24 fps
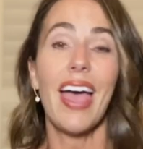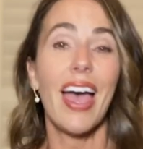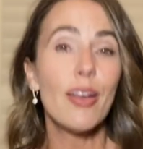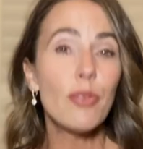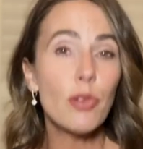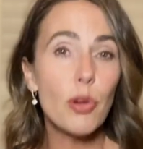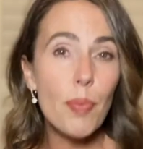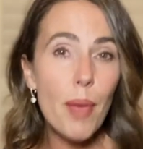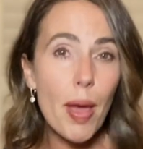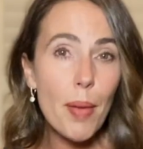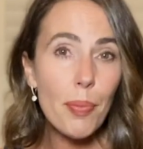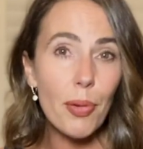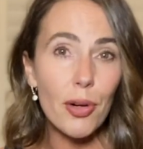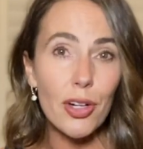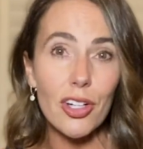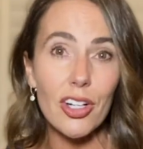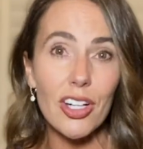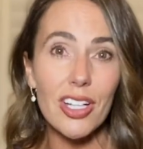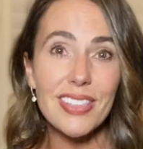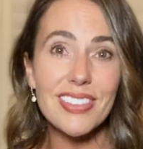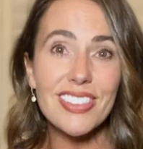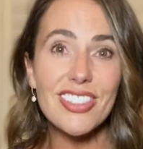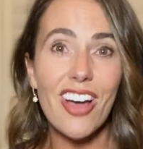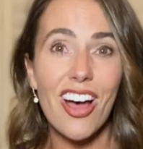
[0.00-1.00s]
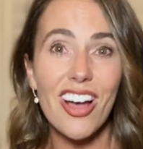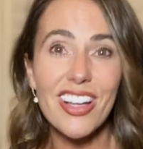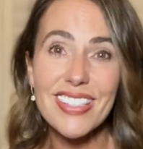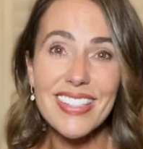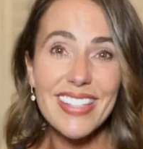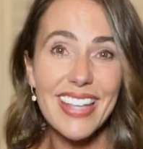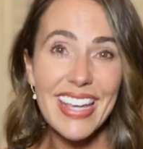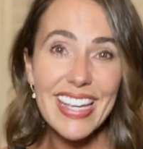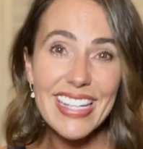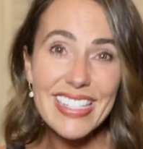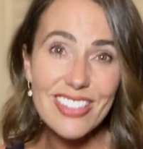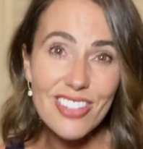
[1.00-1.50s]
And remember, dogs
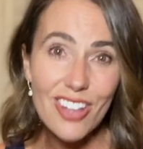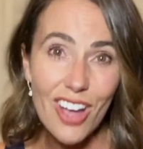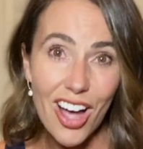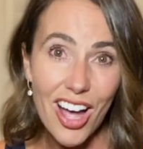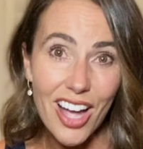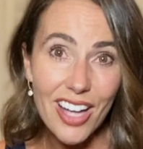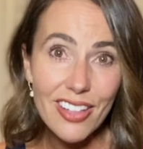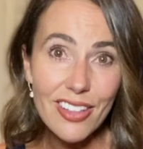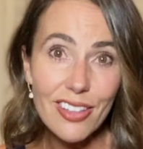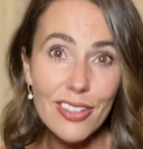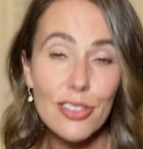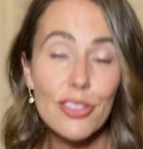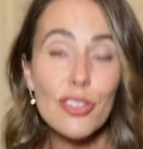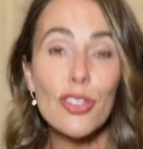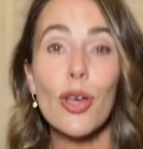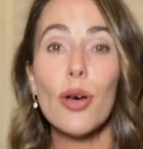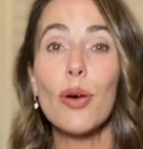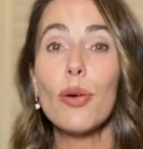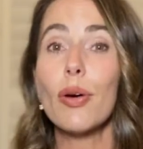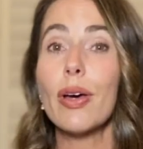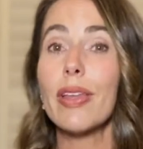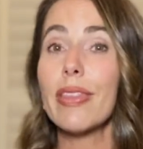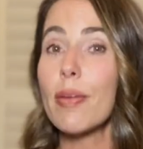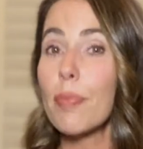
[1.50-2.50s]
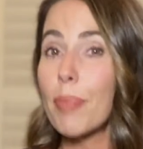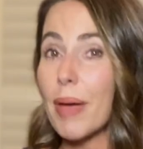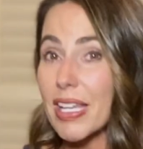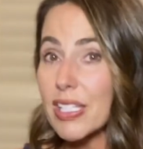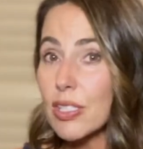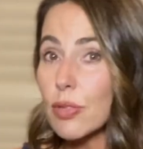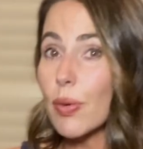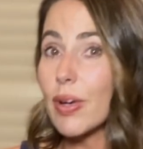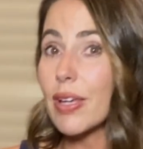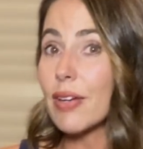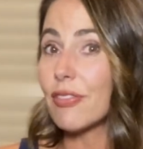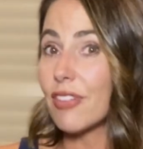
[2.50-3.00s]
can't talk, so the
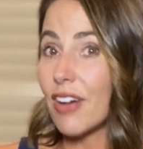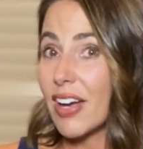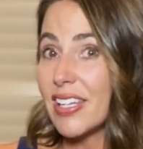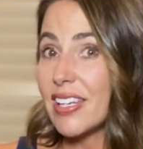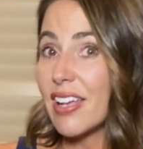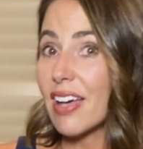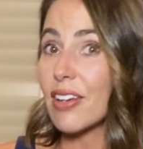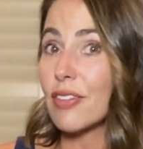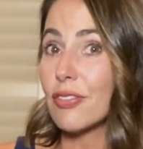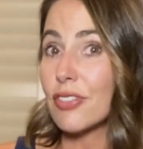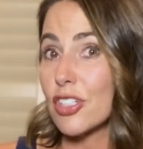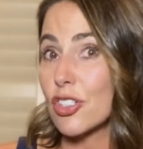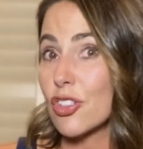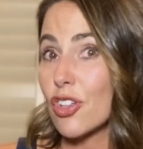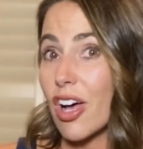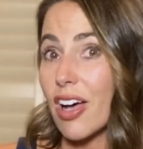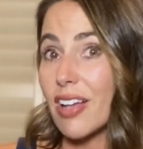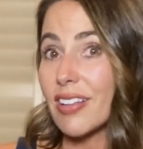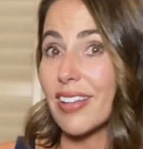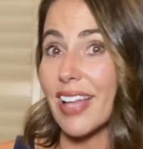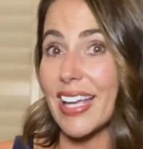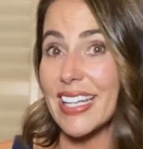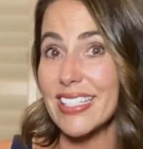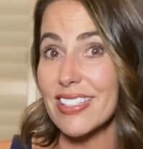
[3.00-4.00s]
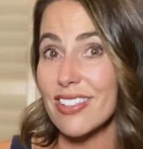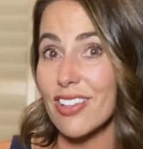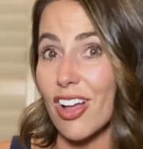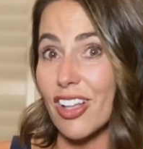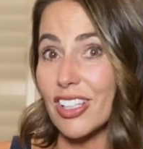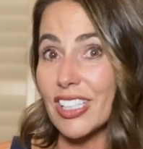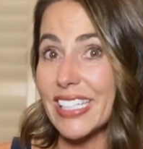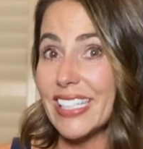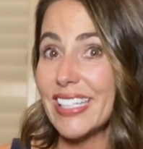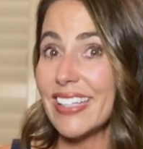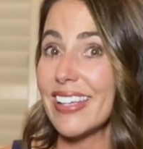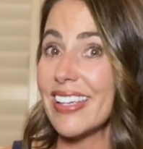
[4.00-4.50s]
best way to find out if your dog likes
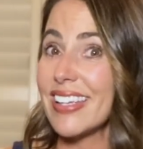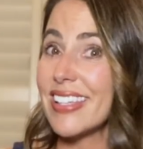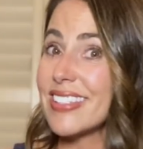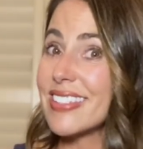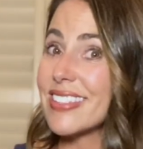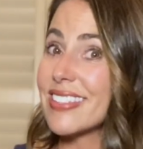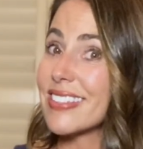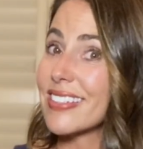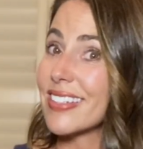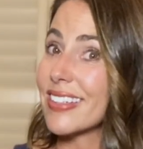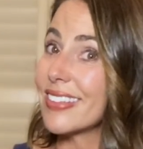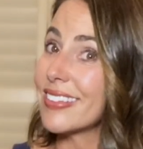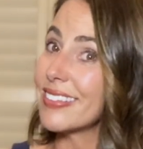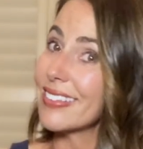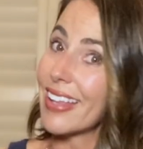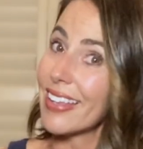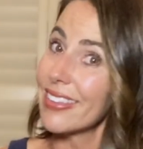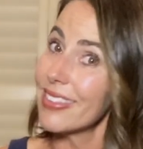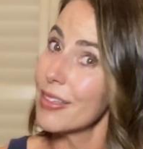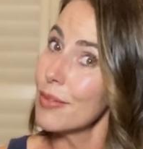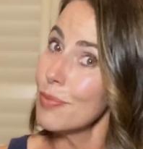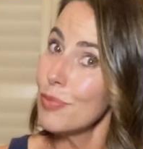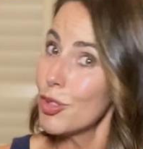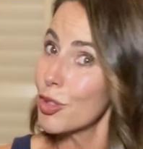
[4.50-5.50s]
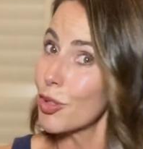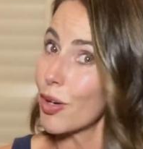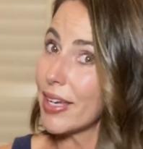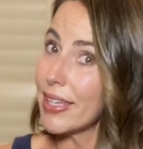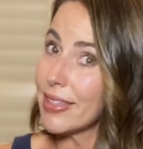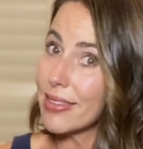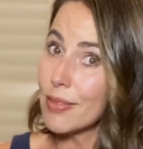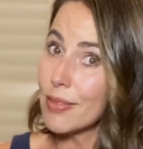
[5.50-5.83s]
Ollie is to let them try it